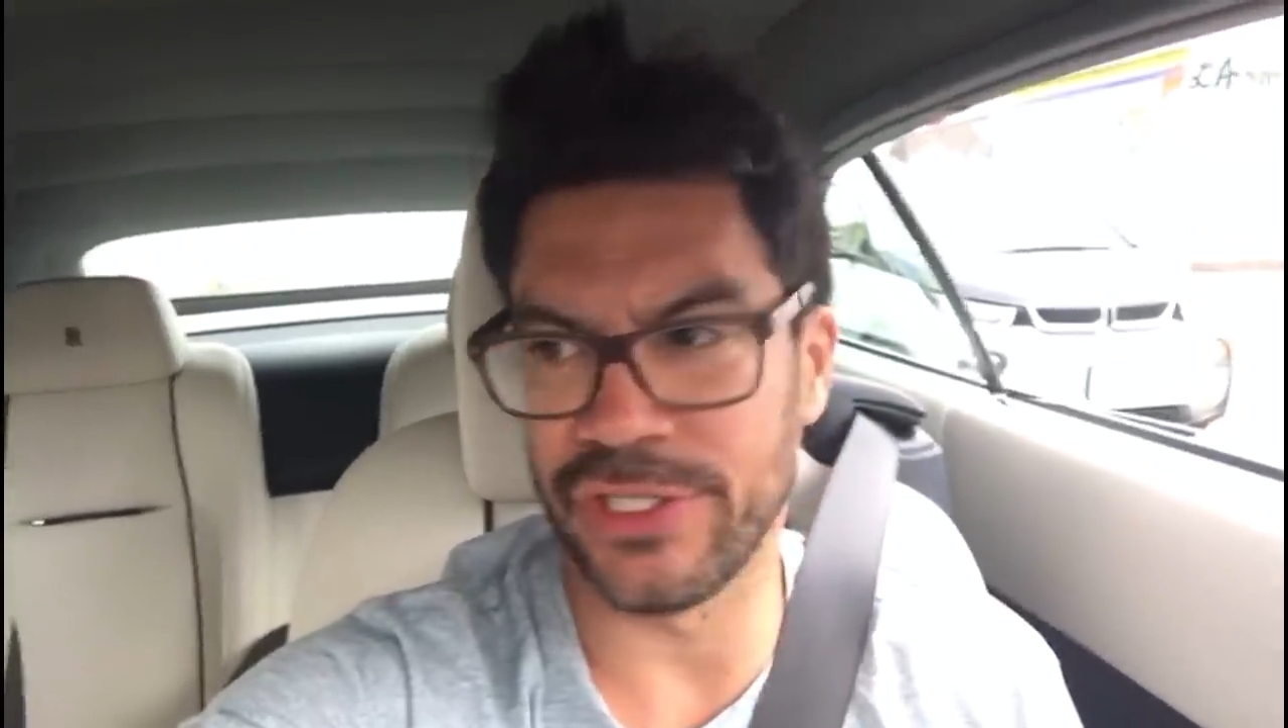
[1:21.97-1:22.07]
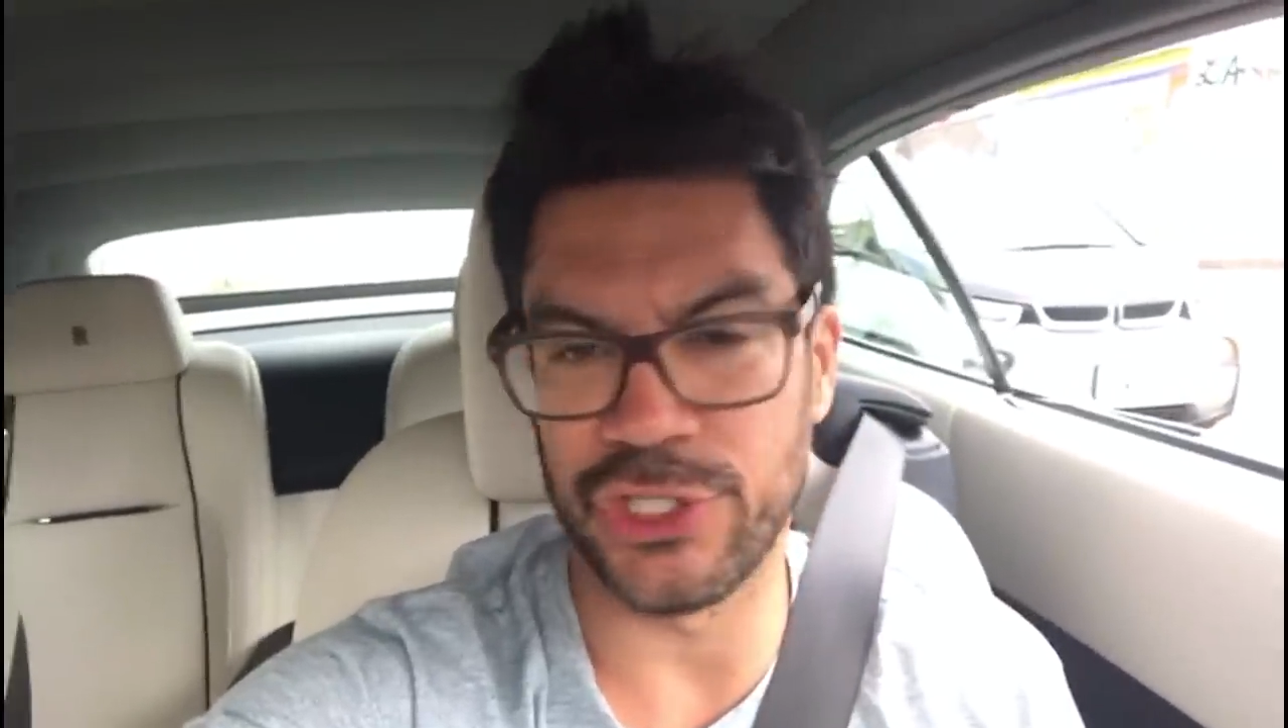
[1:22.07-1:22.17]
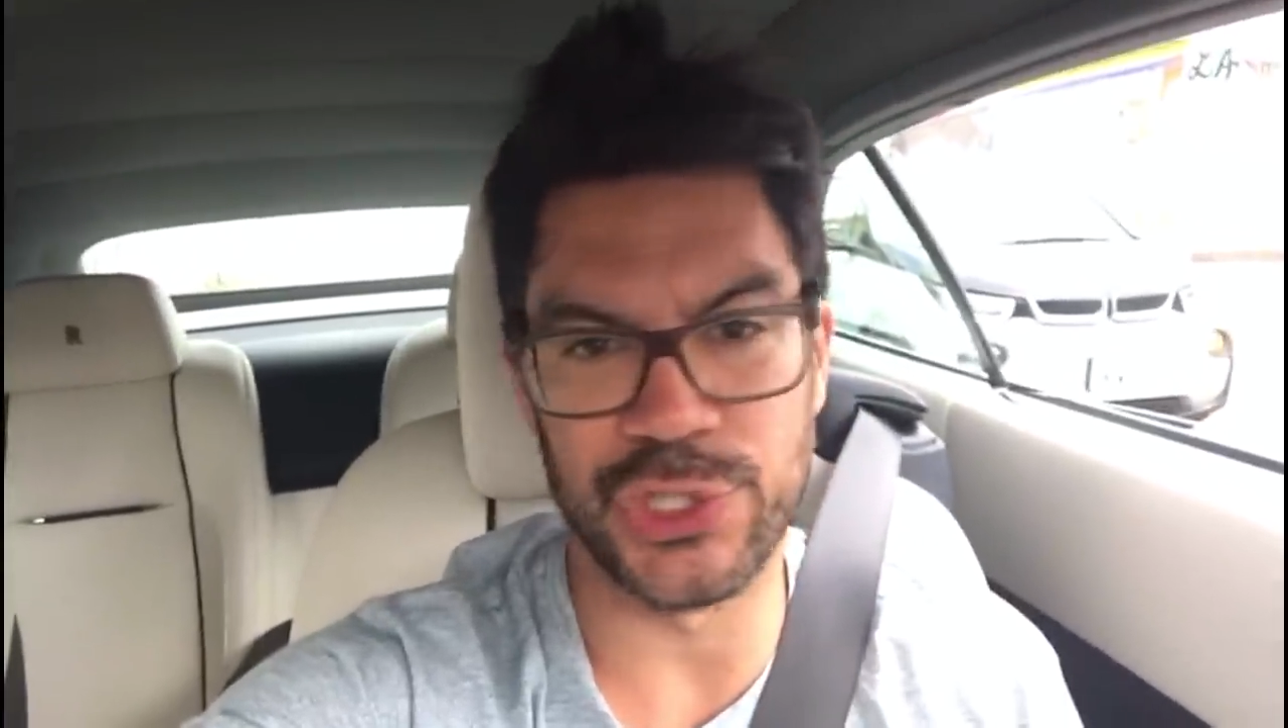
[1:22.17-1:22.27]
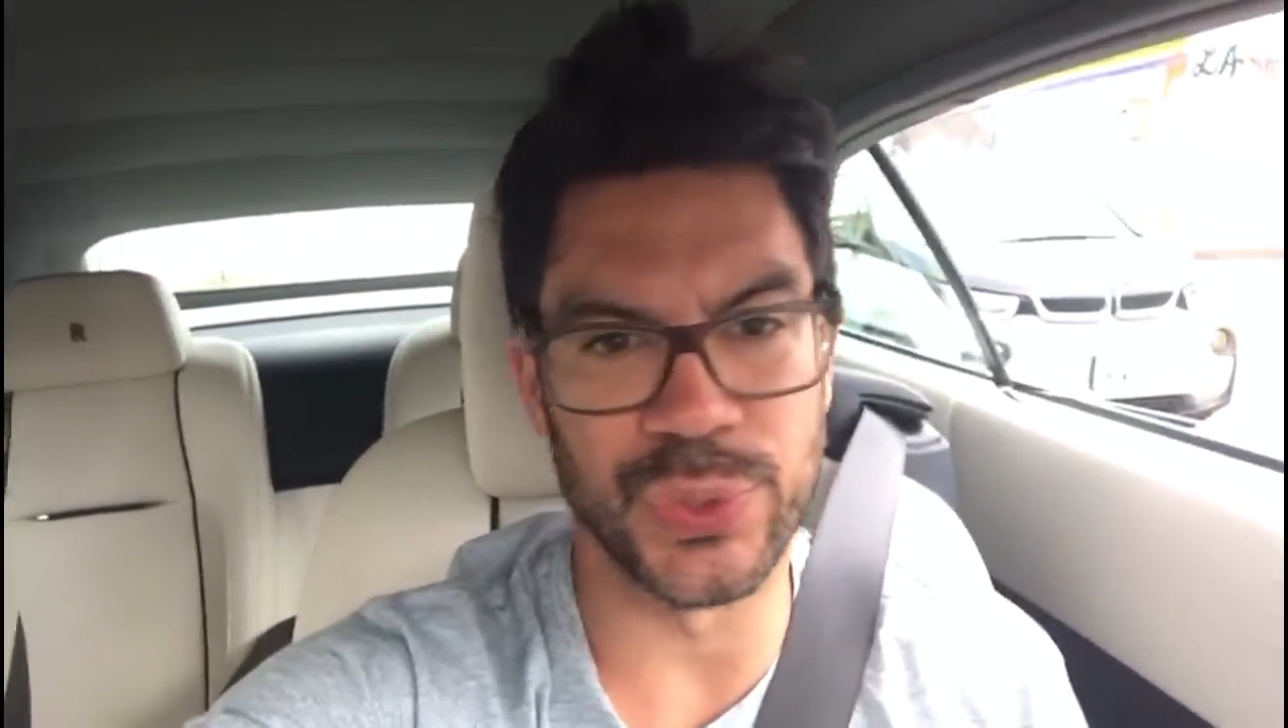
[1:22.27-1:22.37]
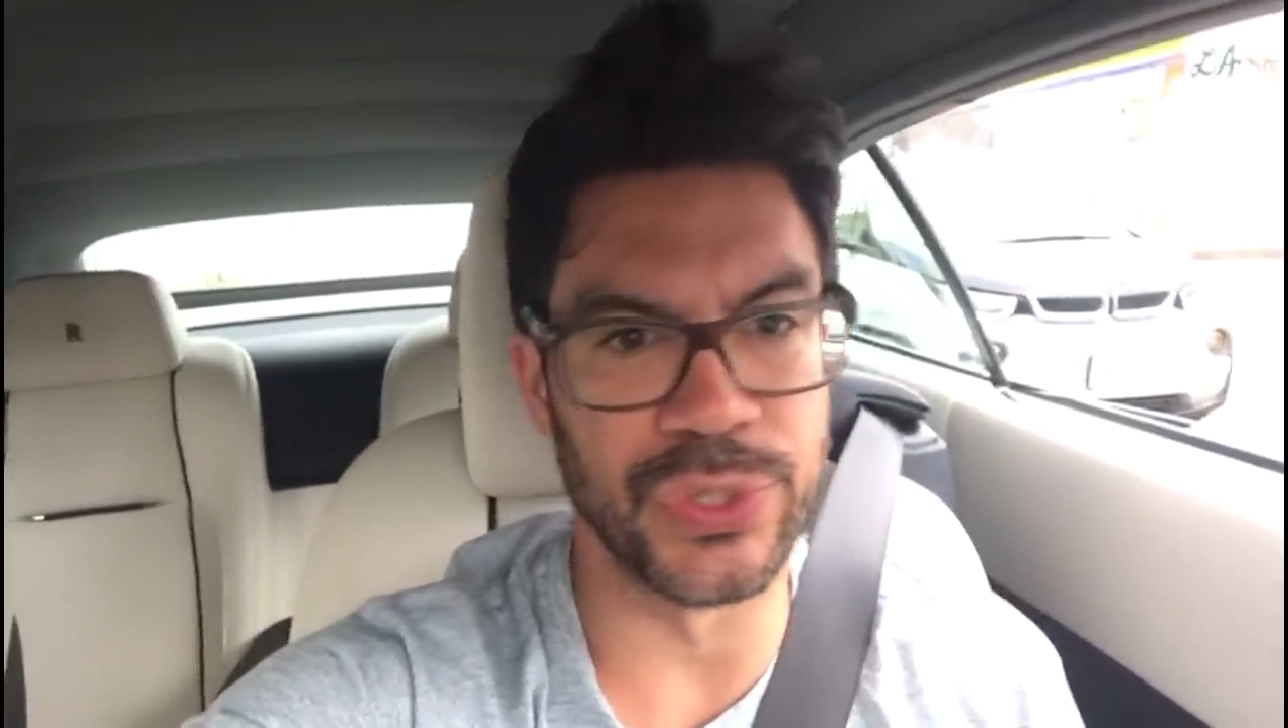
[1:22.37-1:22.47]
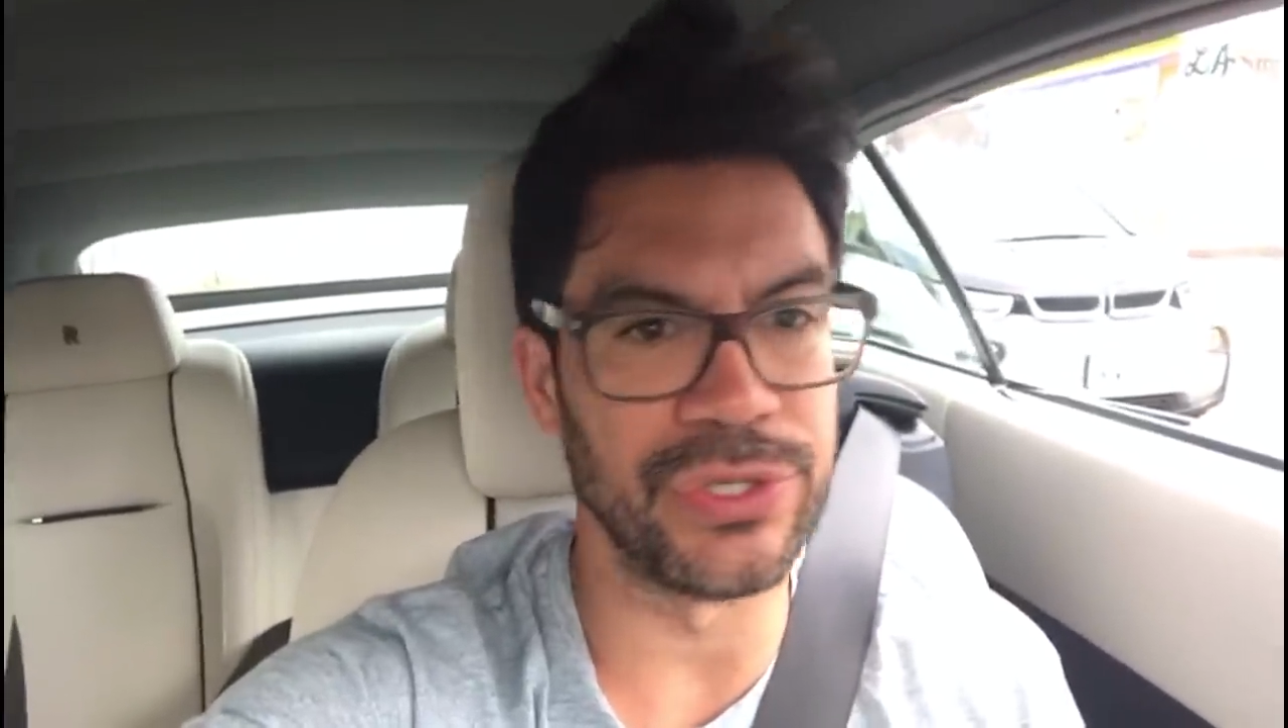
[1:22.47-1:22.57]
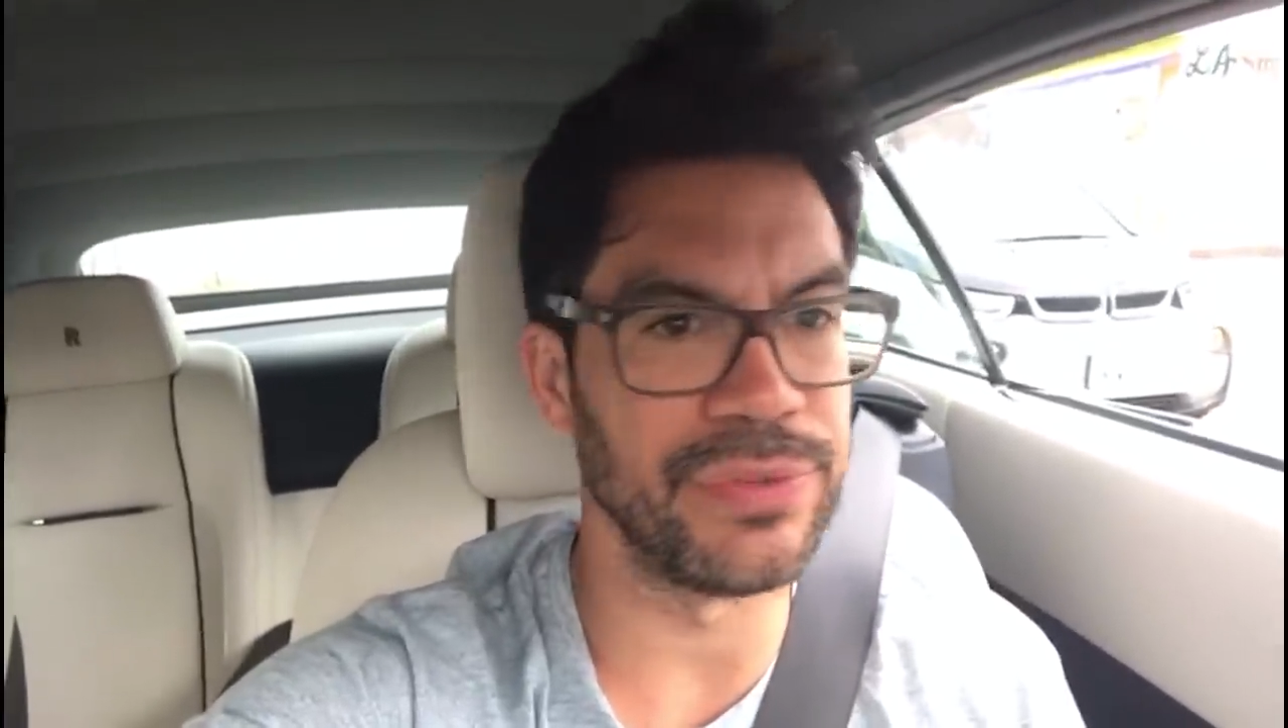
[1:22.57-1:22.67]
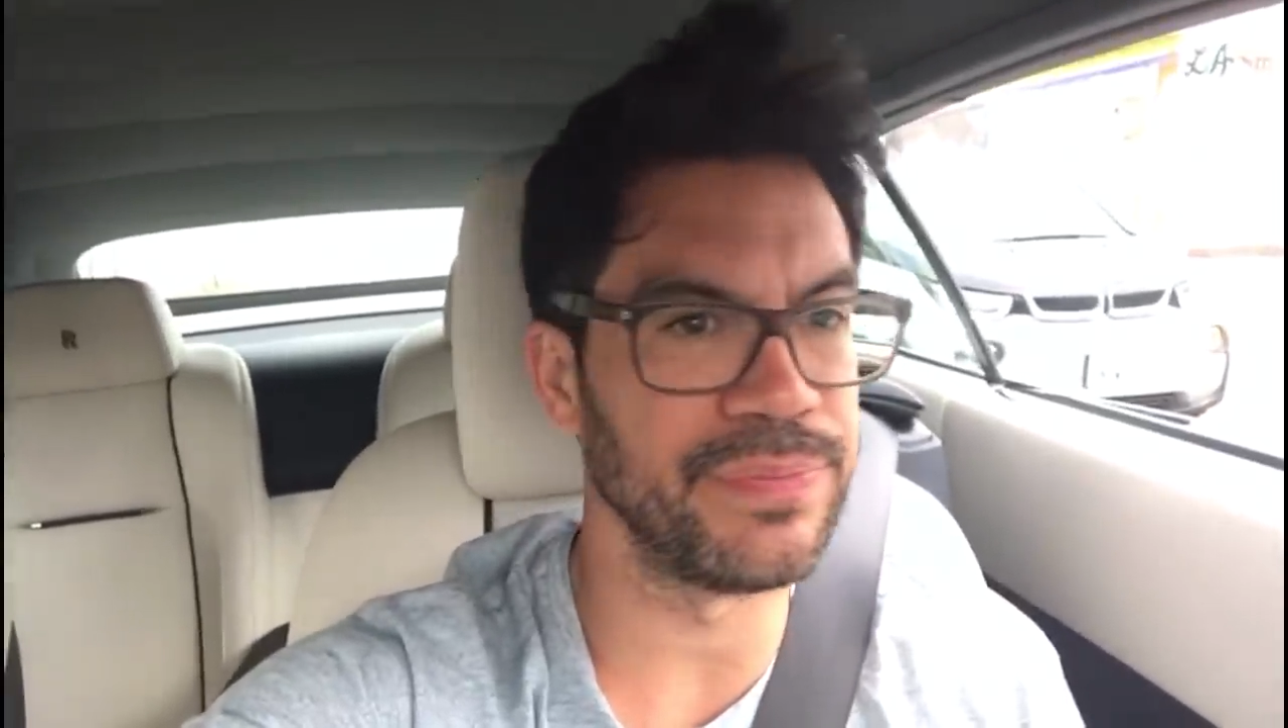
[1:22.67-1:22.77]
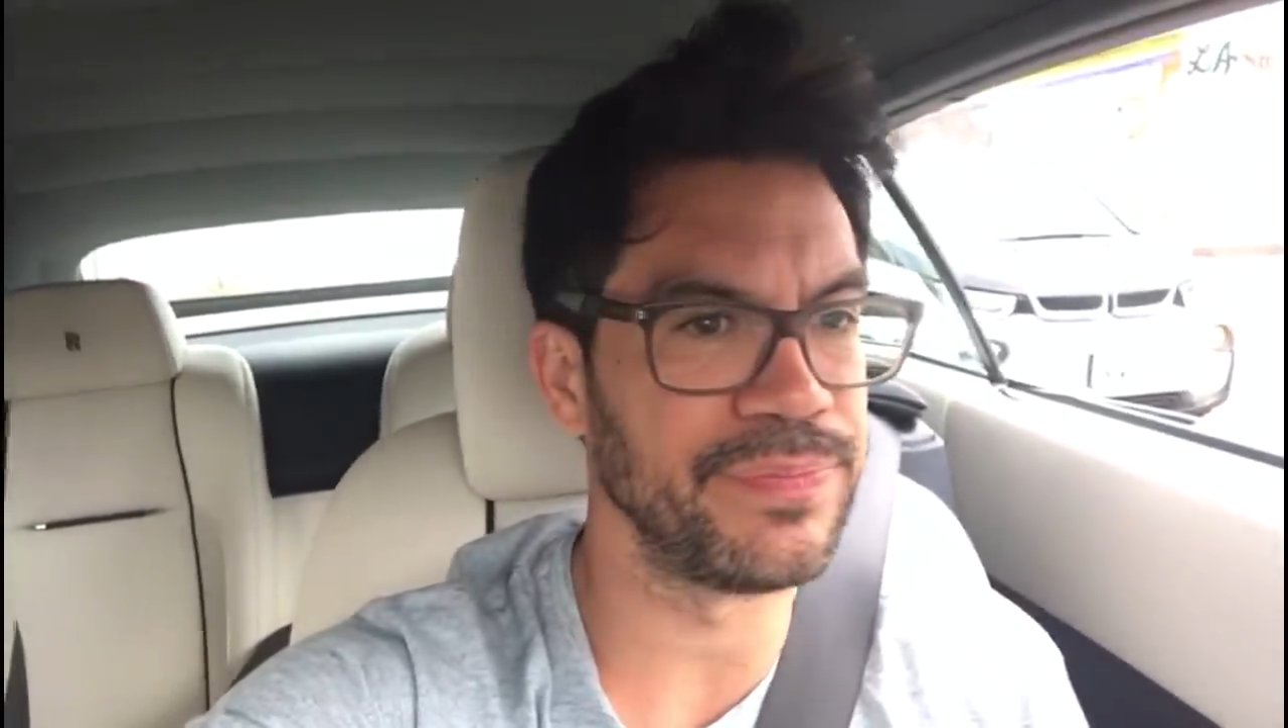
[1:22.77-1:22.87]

is short,